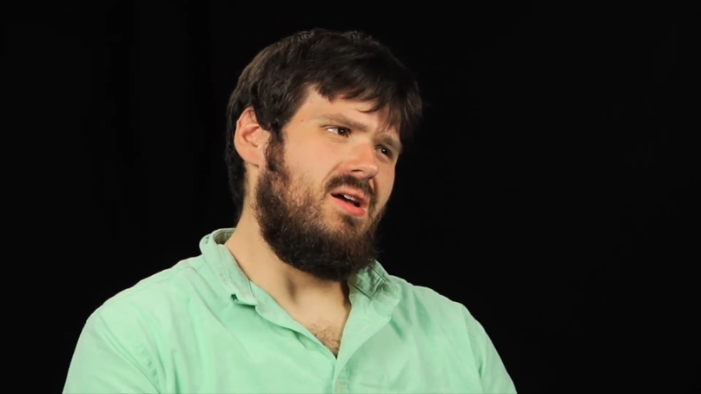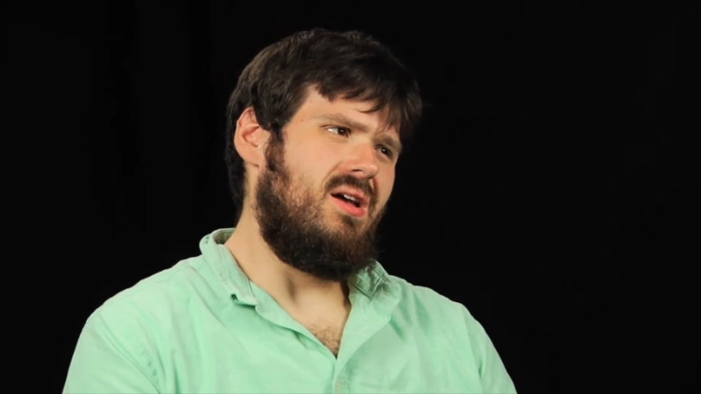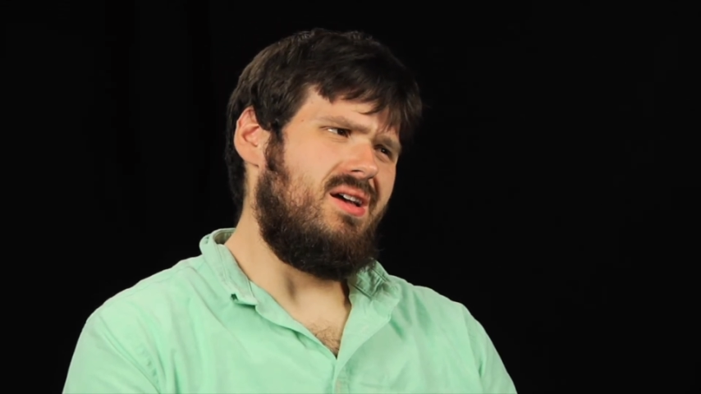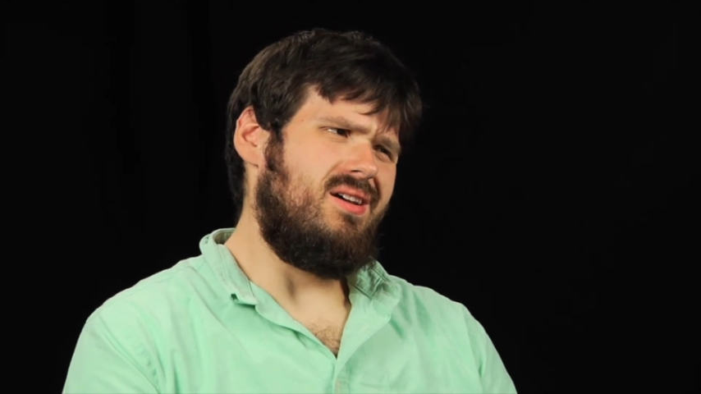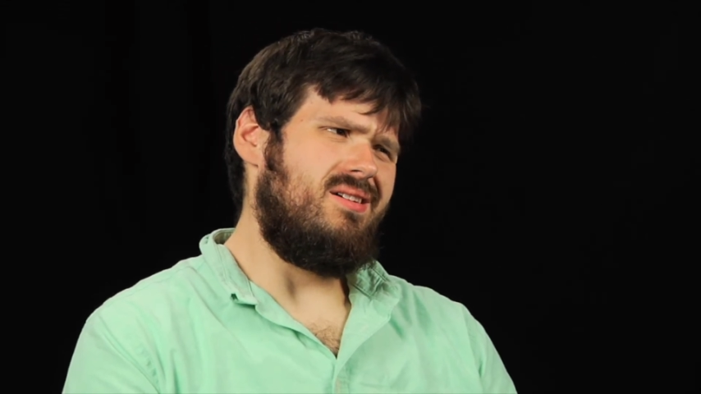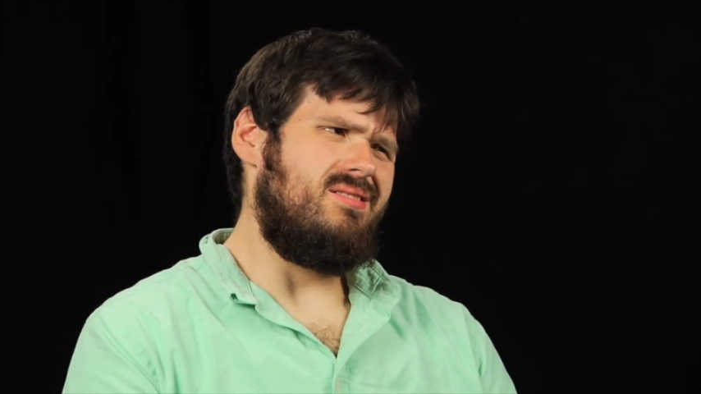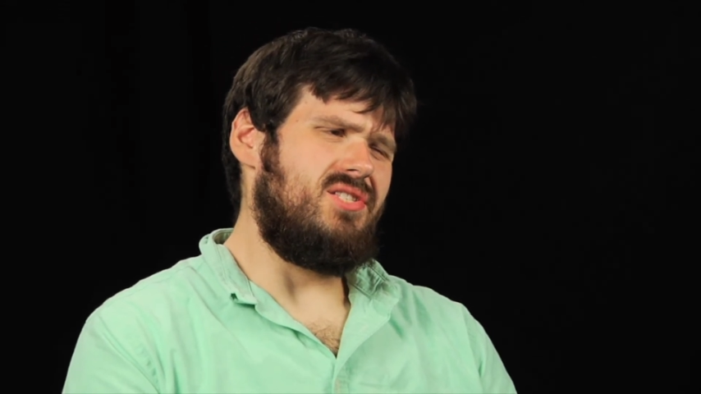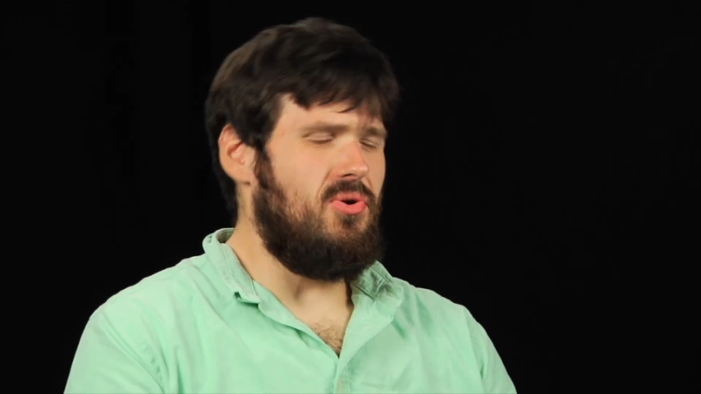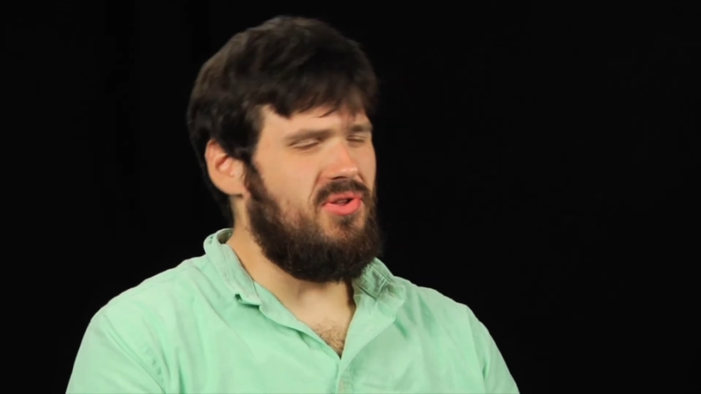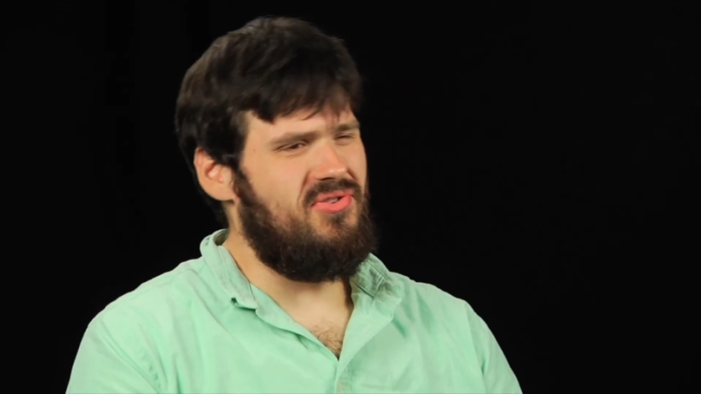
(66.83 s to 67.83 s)
Uh,
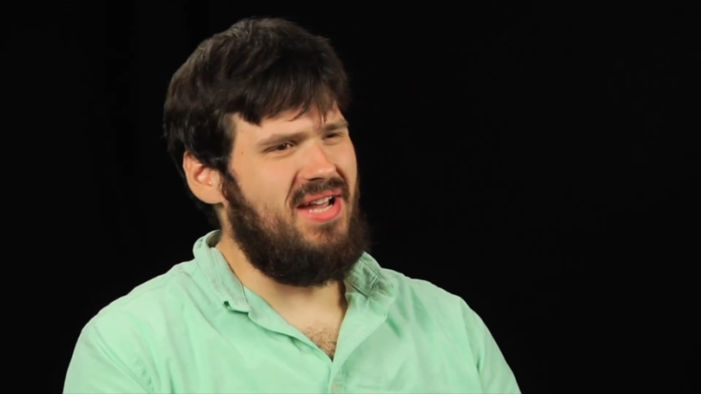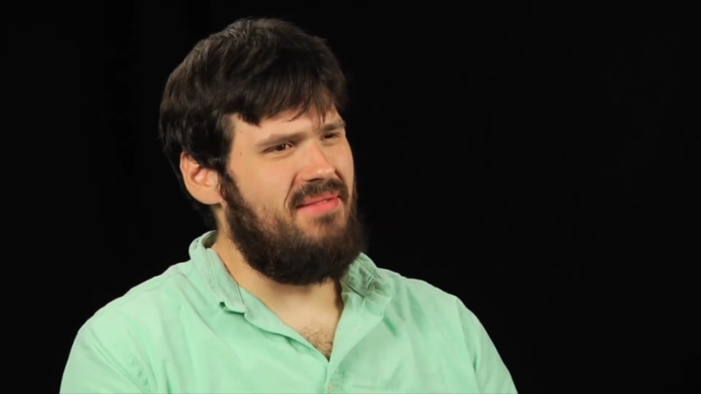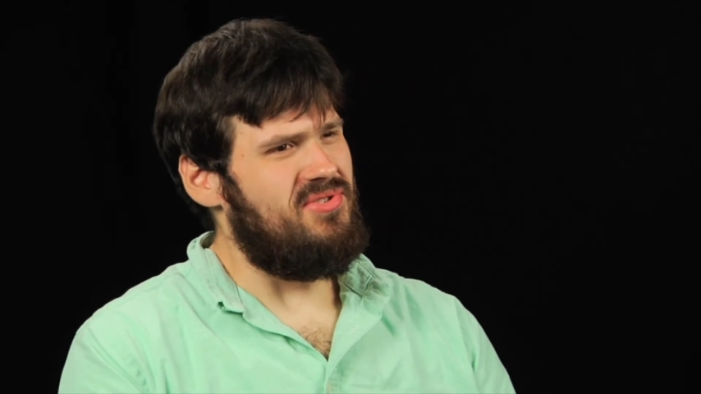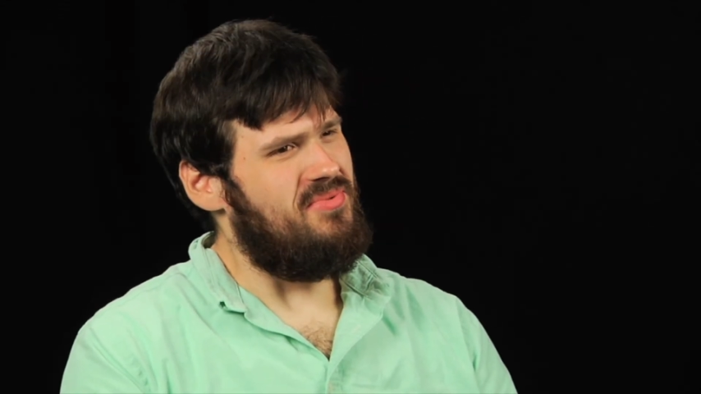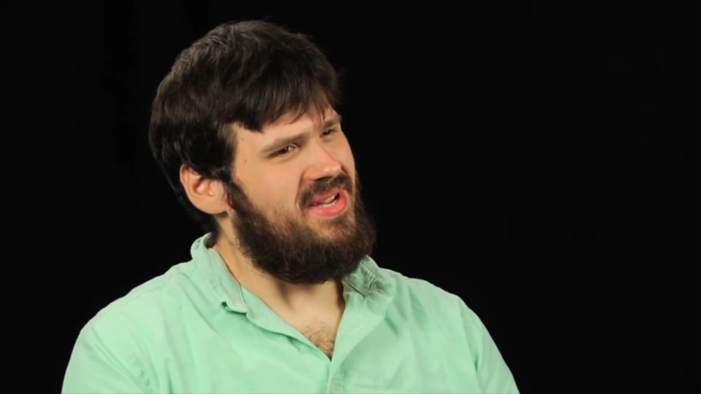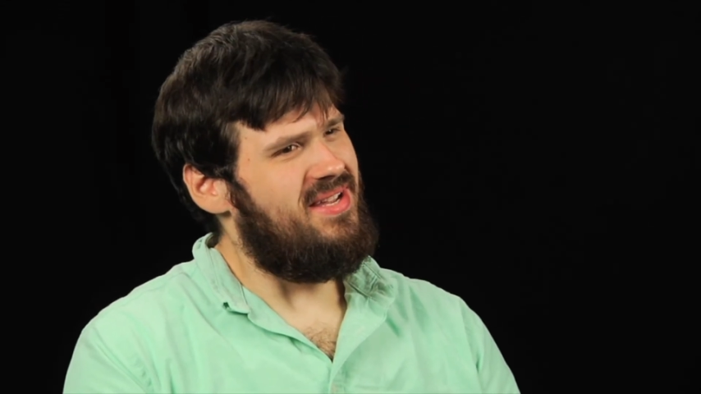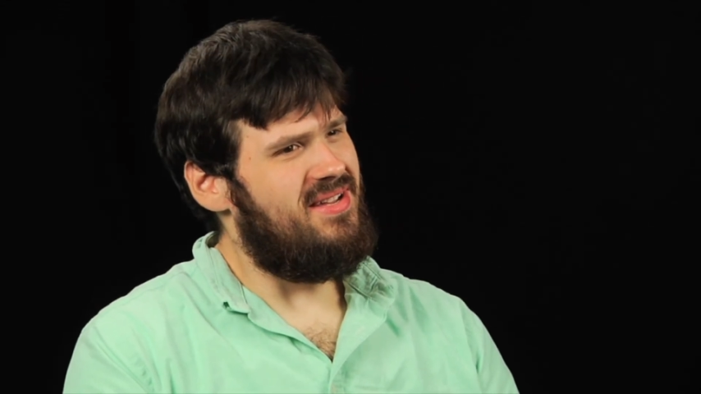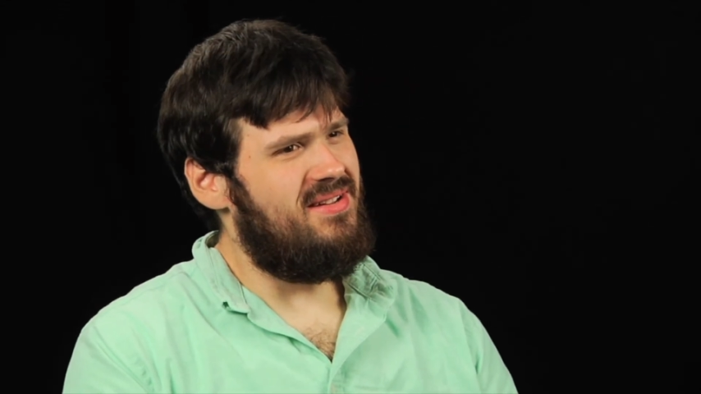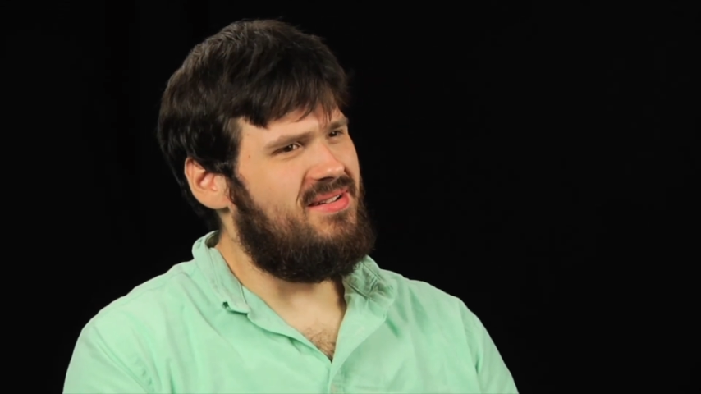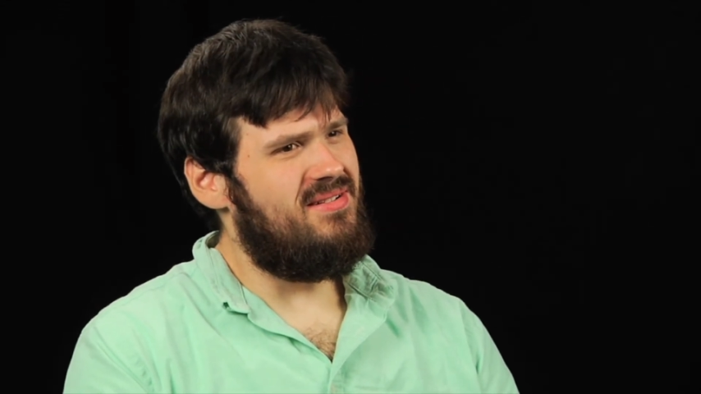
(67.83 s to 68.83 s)
two or three times a week.